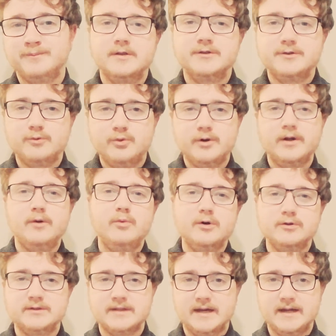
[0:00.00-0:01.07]
So what I
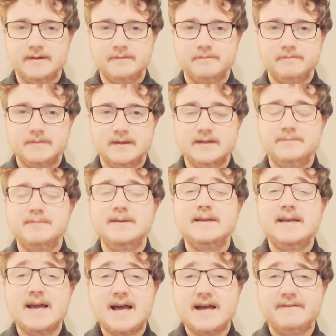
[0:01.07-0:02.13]
will say is be
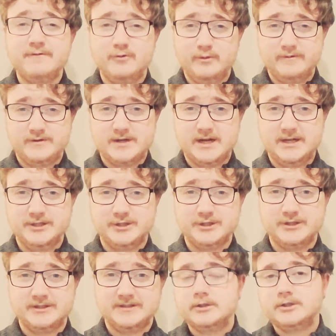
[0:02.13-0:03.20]
careful with
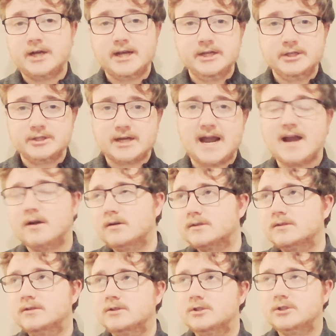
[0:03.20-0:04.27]
change. Change
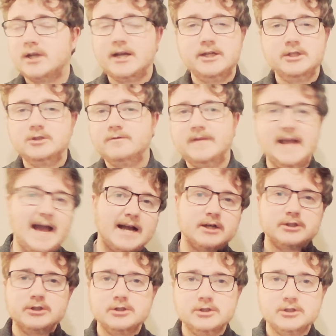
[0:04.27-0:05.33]
characters, change the
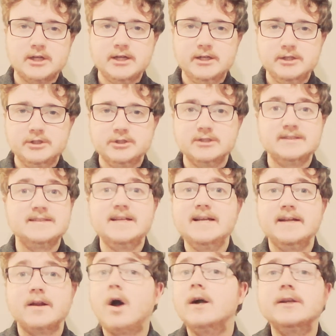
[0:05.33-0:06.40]
action, change your
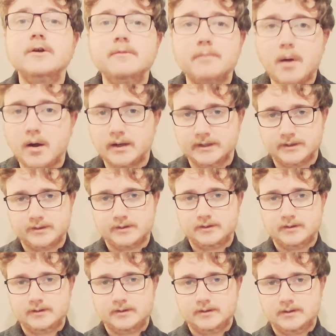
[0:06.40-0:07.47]
scene, I don't mind.
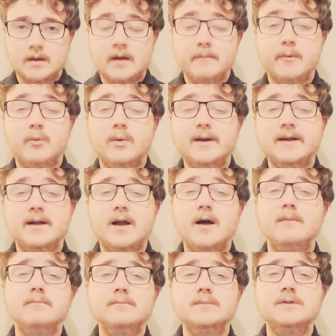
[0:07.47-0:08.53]
But when it
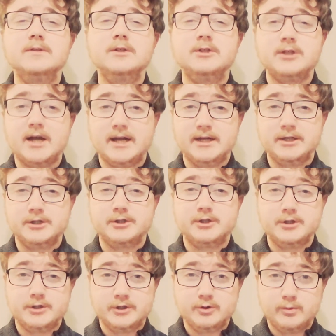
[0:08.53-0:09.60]
comes to change
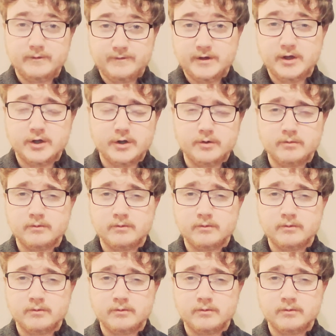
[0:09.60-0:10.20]
to do with you,